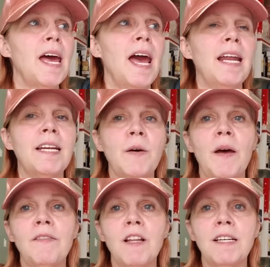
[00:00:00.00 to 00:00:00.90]
and I don't
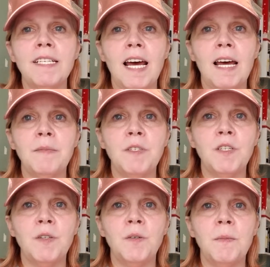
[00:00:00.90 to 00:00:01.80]
have a lot of time
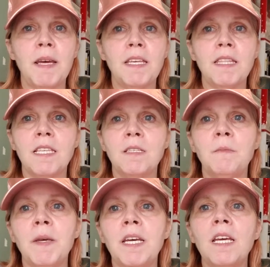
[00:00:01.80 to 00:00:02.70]
to make this
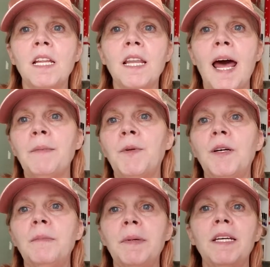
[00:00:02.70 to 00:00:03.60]
big
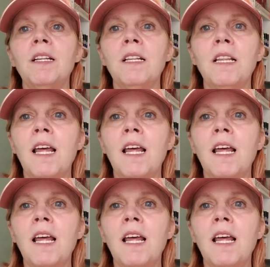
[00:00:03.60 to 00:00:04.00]
elaborate meal.